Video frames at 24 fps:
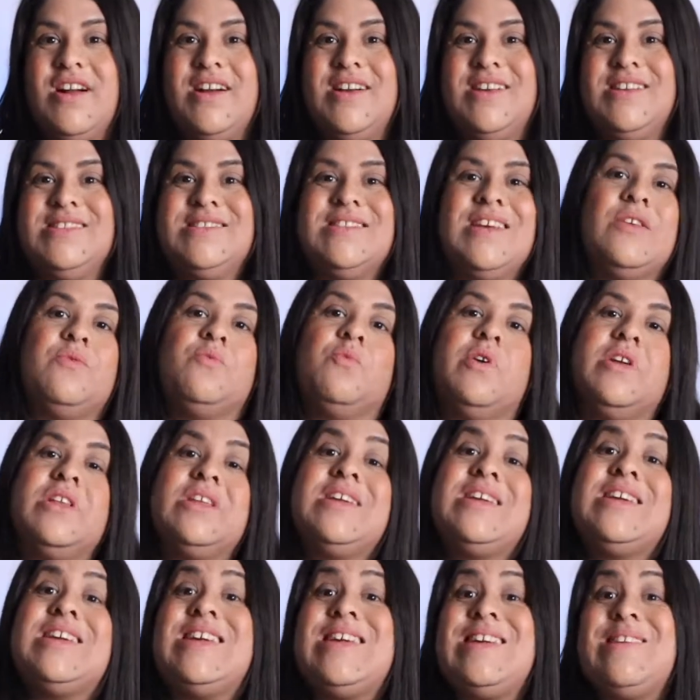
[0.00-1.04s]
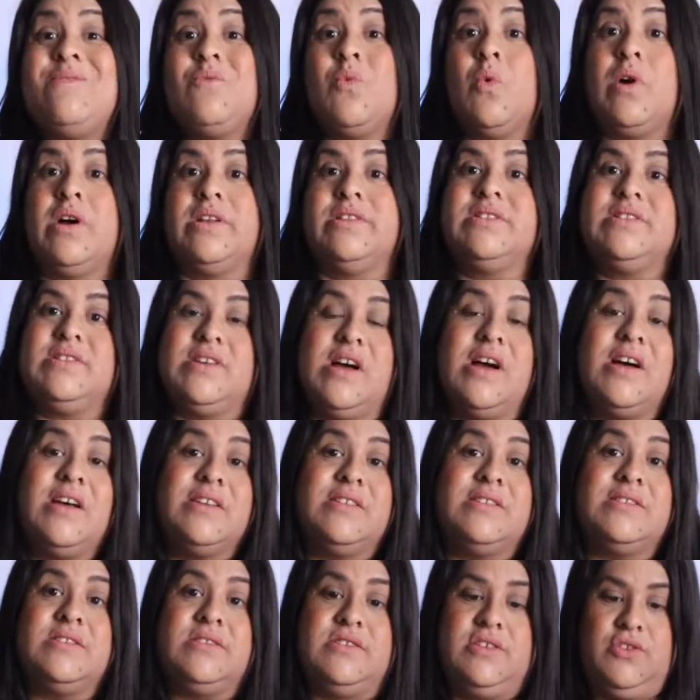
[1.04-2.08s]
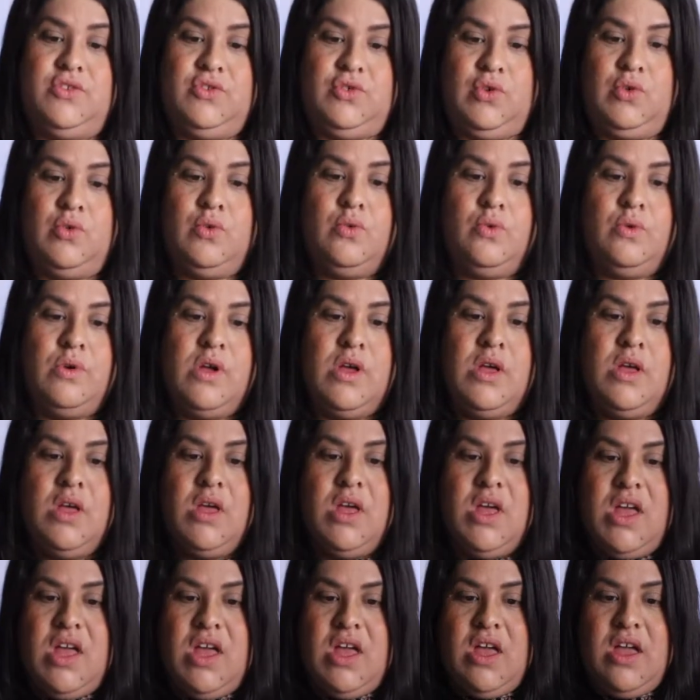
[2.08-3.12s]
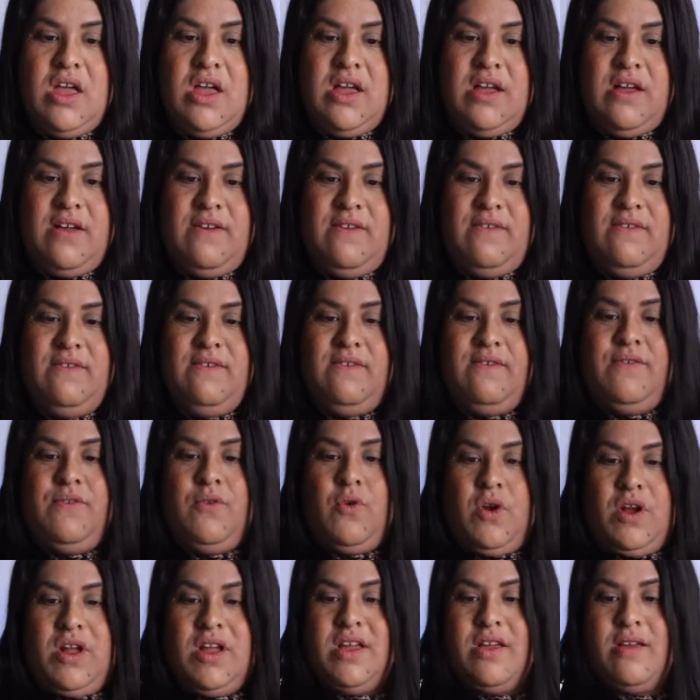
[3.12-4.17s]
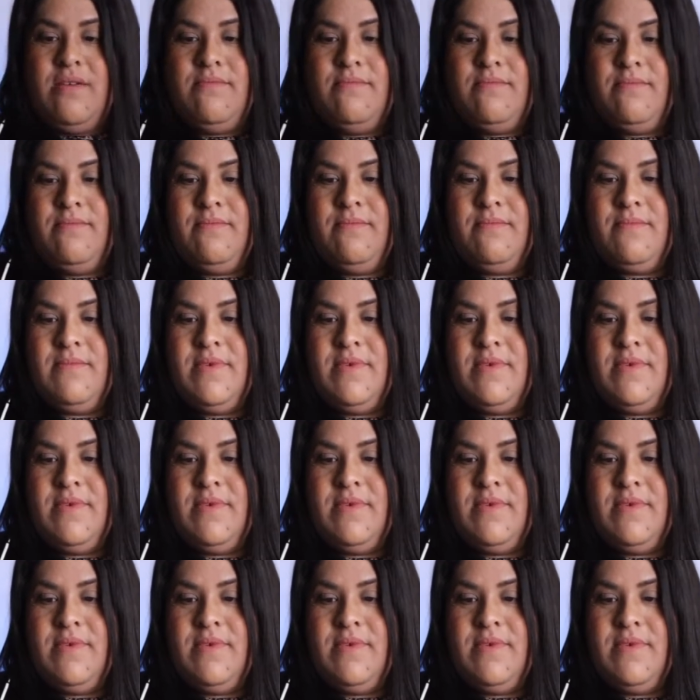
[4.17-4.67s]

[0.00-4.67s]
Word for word: us and what He wants us to do for Him.